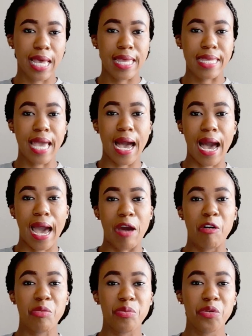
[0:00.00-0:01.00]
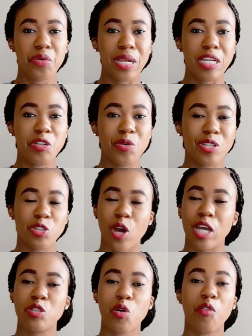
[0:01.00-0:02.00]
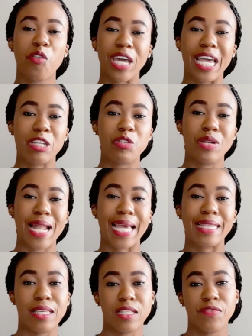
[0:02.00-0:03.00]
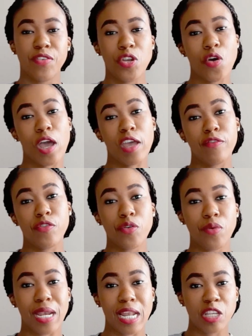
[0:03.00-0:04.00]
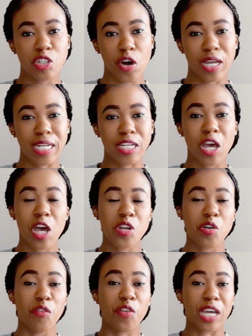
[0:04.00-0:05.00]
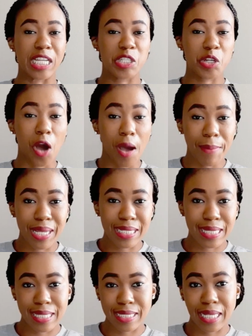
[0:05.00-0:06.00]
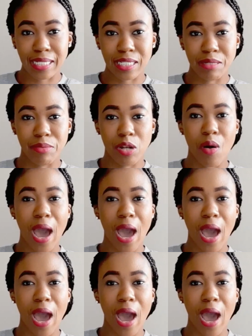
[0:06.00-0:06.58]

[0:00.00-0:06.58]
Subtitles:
Yeah, I hope you really do enjoy it. Don't forget to like this video if you really enjoyed it. Don't forget to comment in the section below.